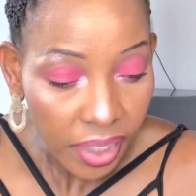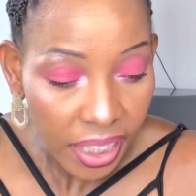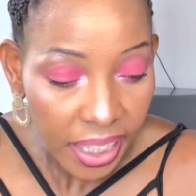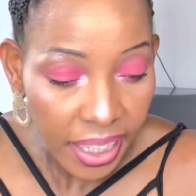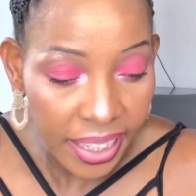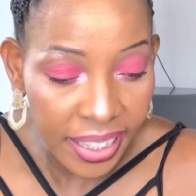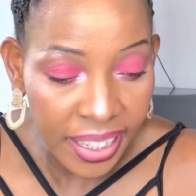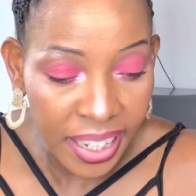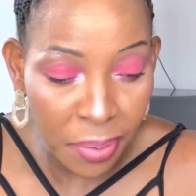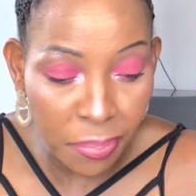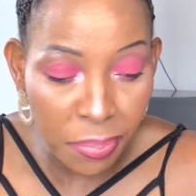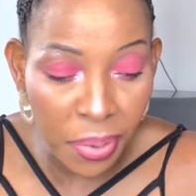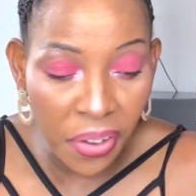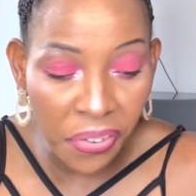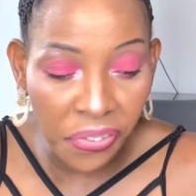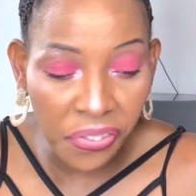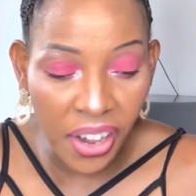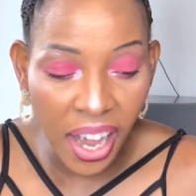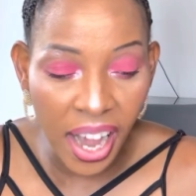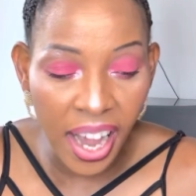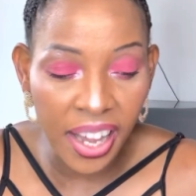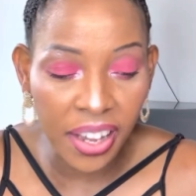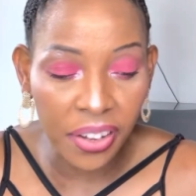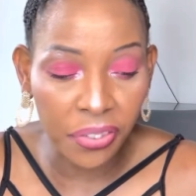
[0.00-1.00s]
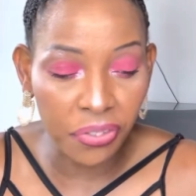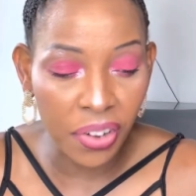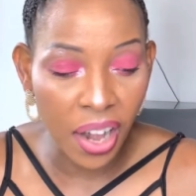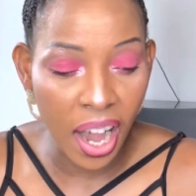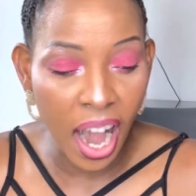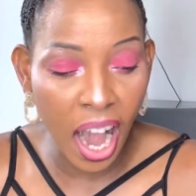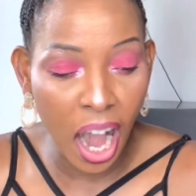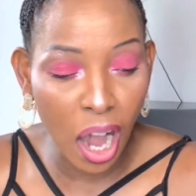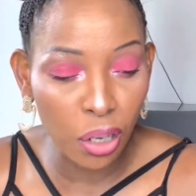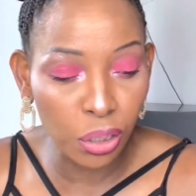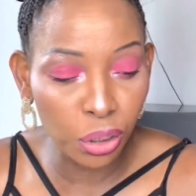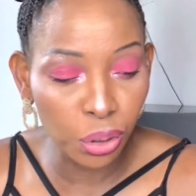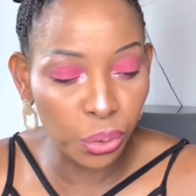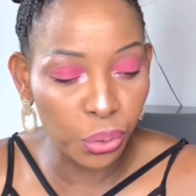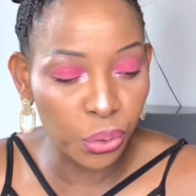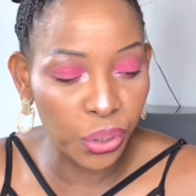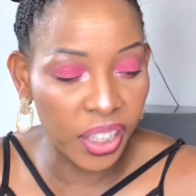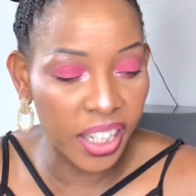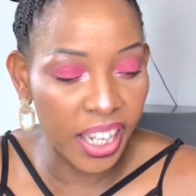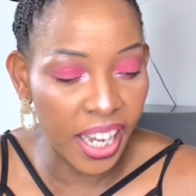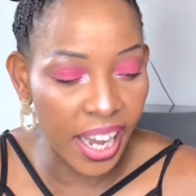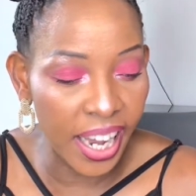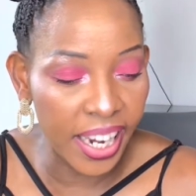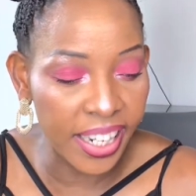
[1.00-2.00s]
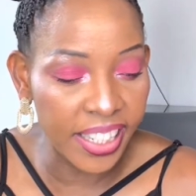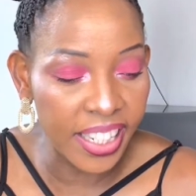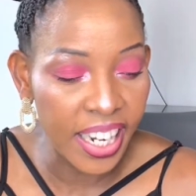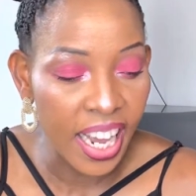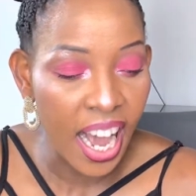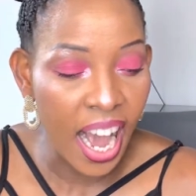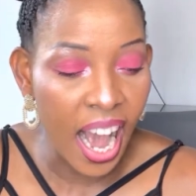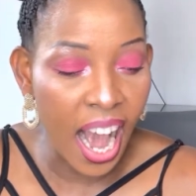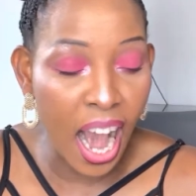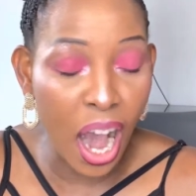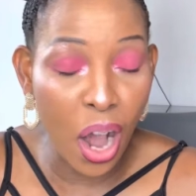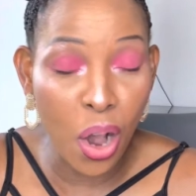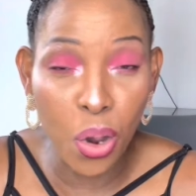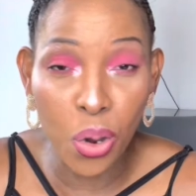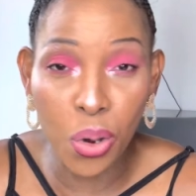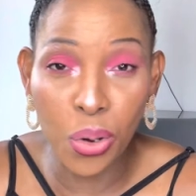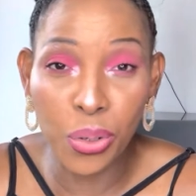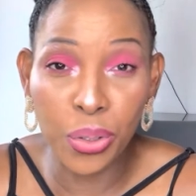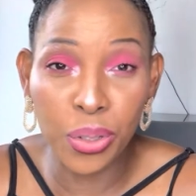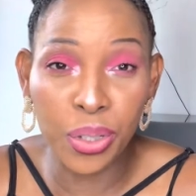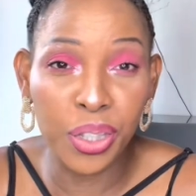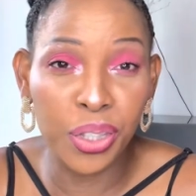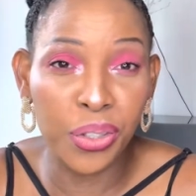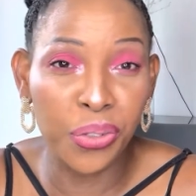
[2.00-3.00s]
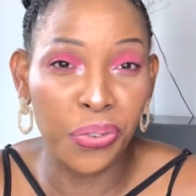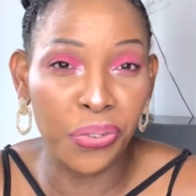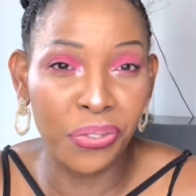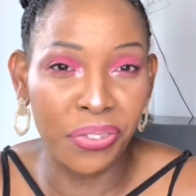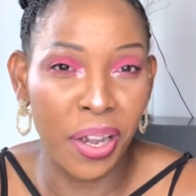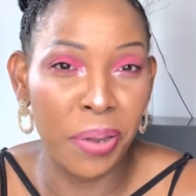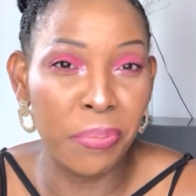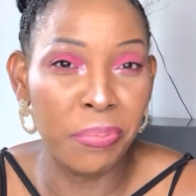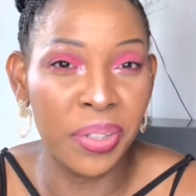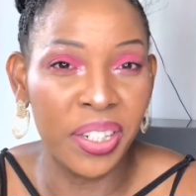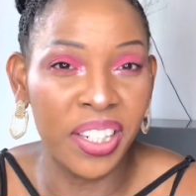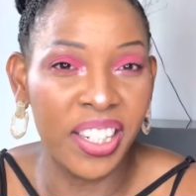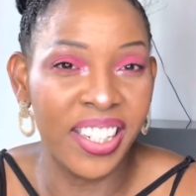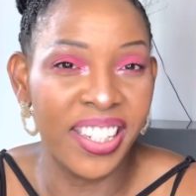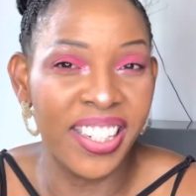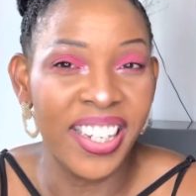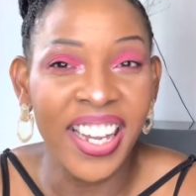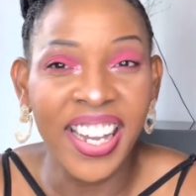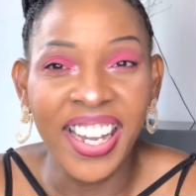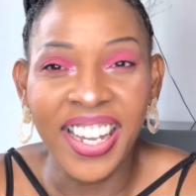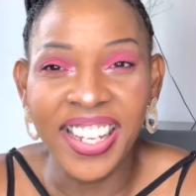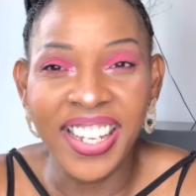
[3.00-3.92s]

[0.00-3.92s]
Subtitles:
Number five, how to get a host family?